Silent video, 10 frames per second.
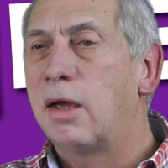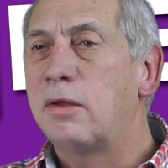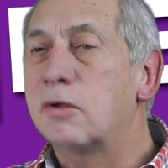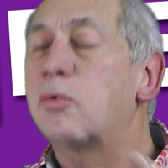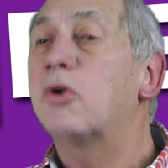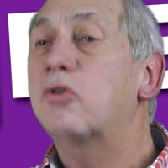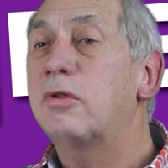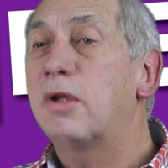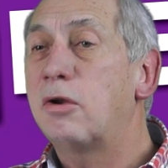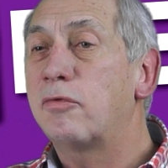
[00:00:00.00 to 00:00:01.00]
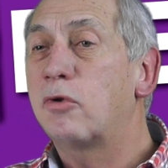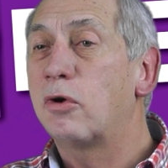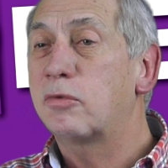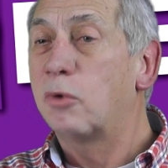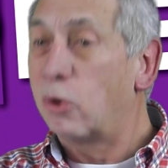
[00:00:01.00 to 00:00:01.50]
And the question then of
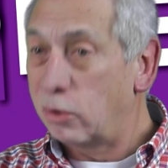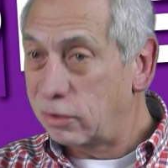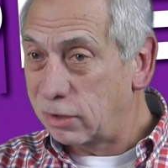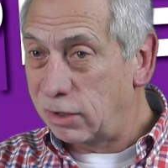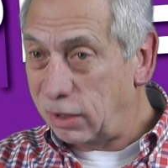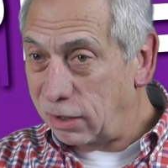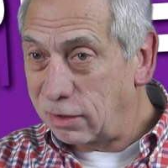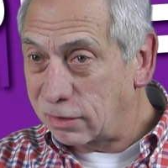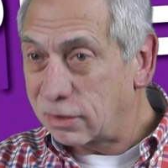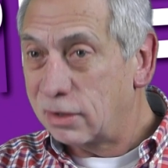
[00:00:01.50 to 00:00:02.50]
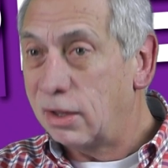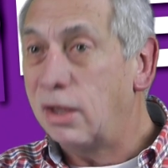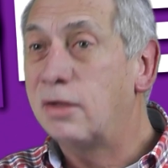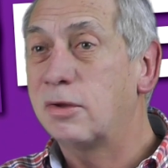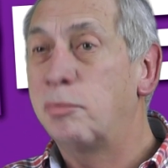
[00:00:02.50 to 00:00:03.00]
course was and
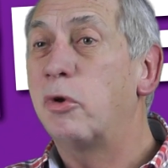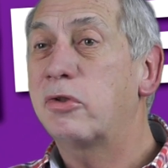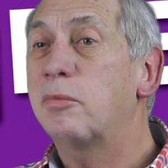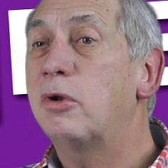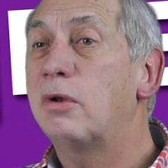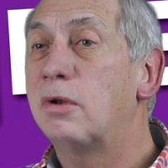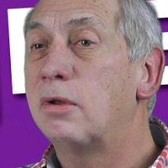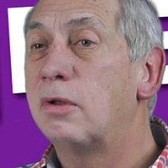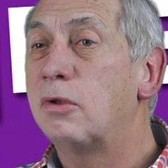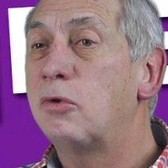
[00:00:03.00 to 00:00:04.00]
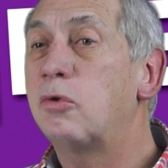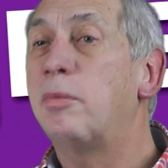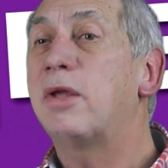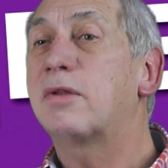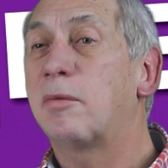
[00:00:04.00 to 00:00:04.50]
is it possible to
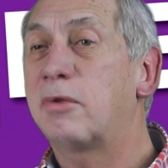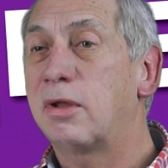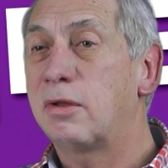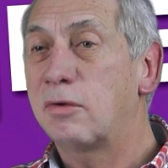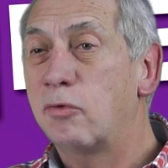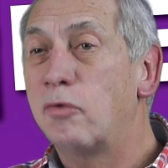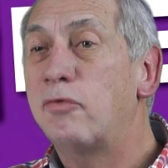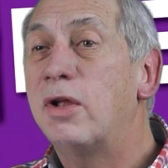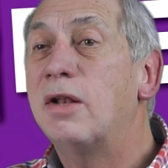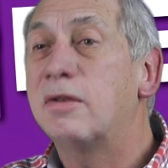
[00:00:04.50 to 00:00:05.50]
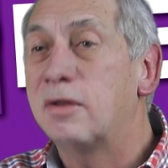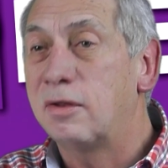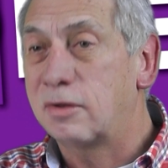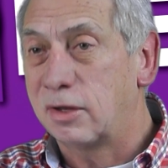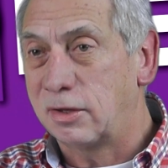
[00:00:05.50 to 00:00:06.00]
make something that fulfills
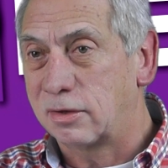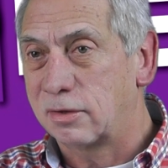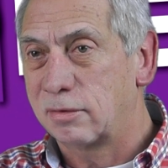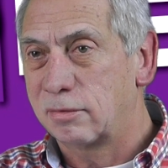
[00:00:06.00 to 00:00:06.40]
these things?